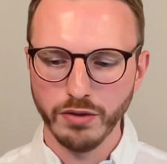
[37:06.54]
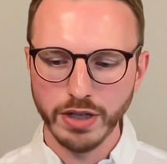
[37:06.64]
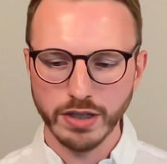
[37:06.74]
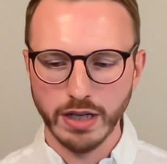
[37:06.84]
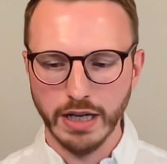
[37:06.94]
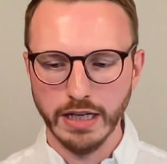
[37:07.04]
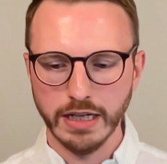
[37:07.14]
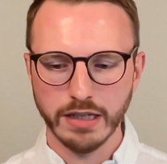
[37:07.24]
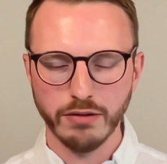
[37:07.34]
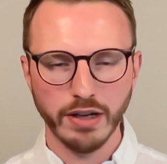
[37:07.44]
there isn't a
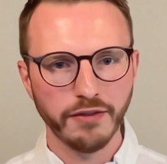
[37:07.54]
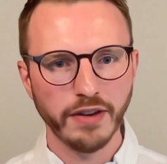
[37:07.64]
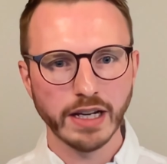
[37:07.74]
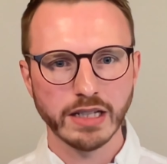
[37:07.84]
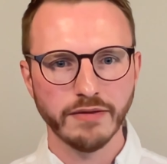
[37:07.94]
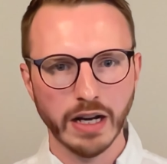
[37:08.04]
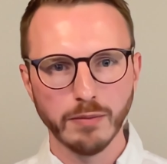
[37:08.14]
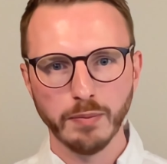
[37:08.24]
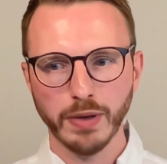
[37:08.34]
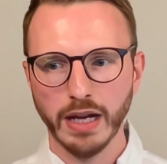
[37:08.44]
necessarily fixed
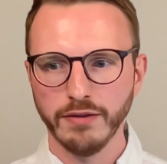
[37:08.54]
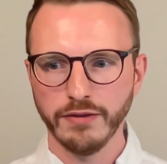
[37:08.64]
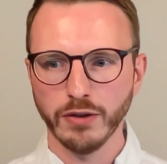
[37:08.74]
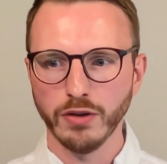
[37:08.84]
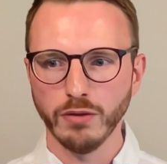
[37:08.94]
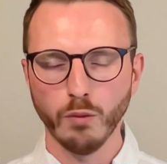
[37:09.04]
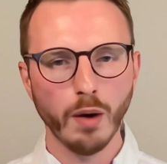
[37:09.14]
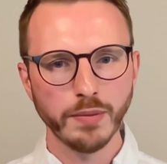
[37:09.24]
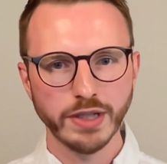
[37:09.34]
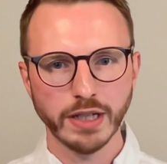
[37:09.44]
development plan for
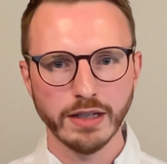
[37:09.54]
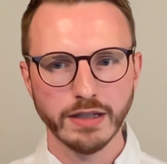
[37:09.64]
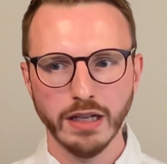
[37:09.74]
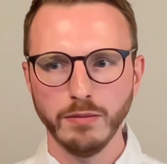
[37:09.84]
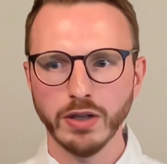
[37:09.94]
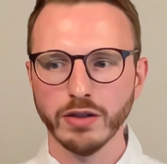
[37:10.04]
one particular team,